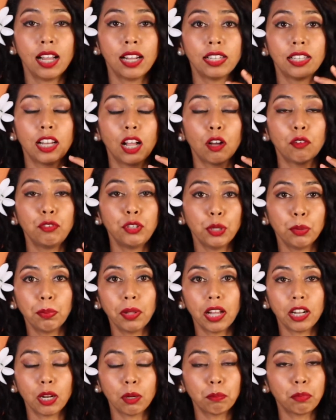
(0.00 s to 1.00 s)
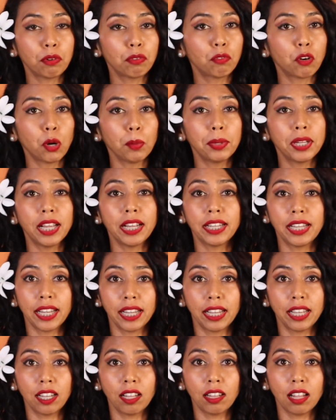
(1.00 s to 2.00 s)
Now, if you plan on performing and
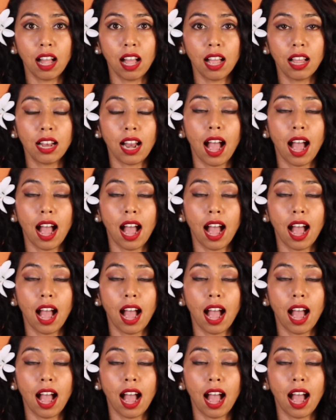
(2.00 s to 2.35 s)
gigging a lot,